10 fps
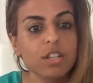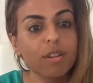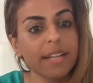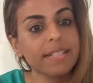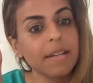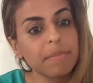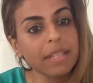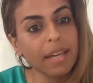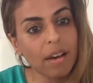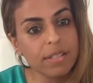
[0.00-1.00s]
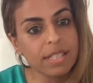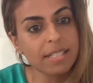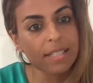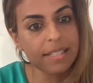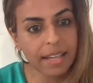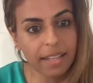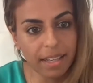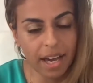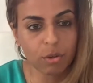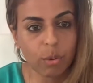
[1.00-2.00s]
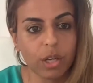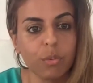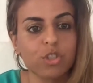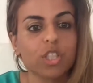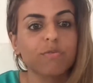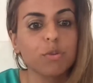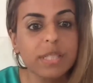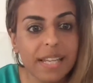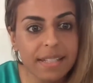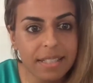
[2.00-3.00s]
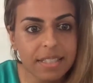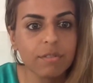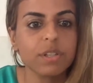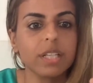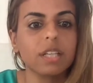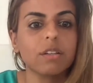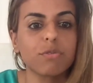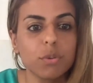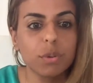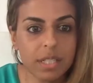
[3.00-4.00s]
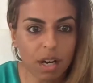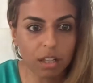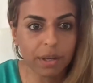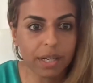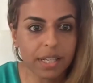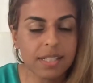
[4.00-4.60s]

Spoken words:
So that something else is the second category, which is food sensitivity, food intolerance.